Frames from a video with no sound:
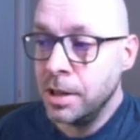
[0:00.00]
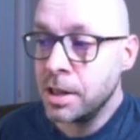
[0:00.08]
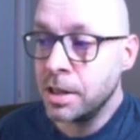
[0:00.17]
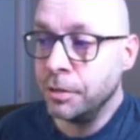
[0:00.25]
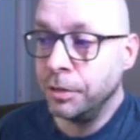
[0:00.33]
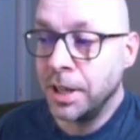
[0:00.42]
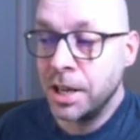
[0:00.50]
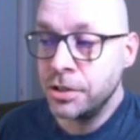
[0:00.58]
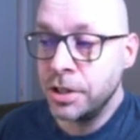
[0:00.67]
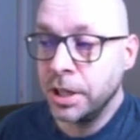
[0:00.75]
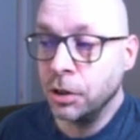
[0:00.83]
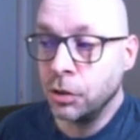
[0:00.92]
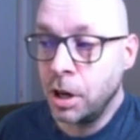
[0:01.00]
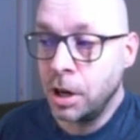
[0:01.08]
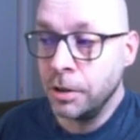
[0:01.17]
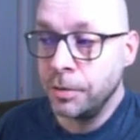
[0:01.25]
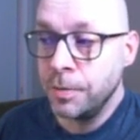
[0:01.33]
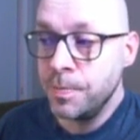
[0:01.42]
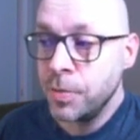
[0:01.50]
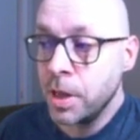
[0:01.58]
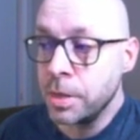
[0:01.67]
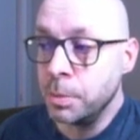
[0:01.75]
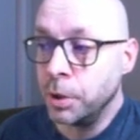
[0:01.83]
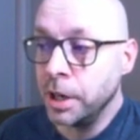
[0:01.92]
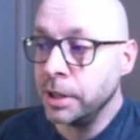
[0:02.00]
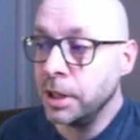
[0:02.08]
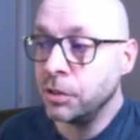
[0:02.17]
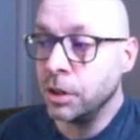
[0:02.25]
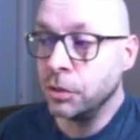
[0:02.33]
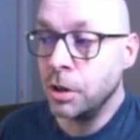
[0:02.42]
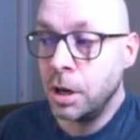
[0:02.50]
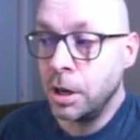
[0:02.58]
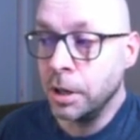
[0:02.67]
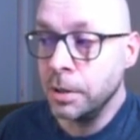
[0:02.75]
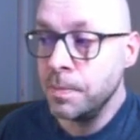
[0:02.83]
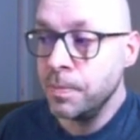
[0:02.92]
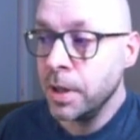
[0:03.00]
the flashing is off, the brightness is on,